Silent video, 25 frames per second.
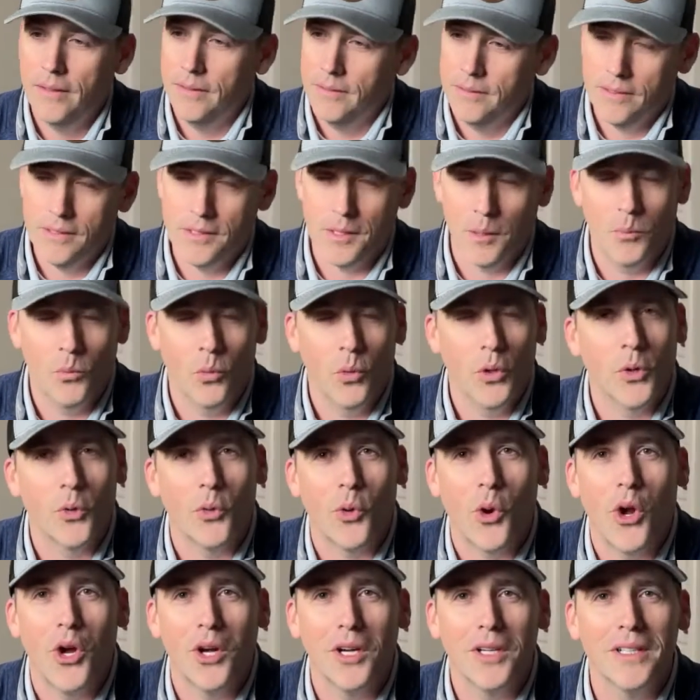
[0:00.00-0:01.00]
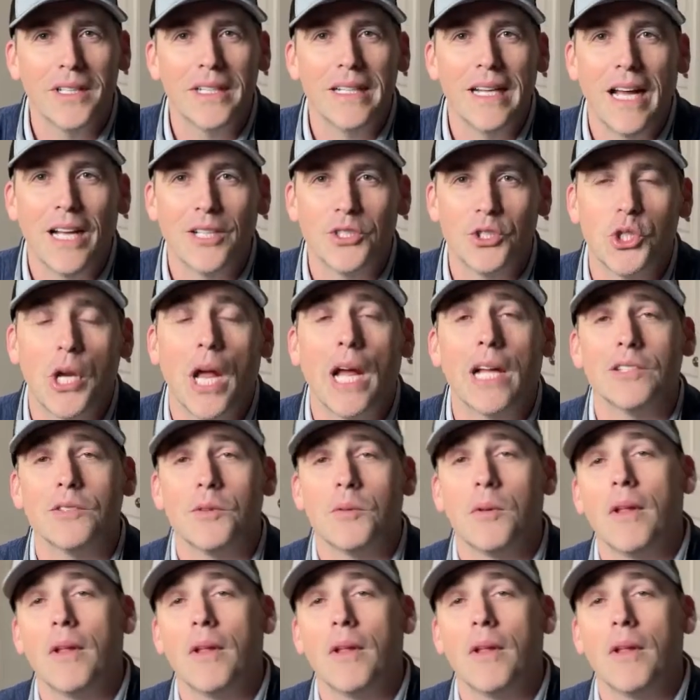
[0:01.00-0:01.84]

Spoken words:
something went wrong and he got shot.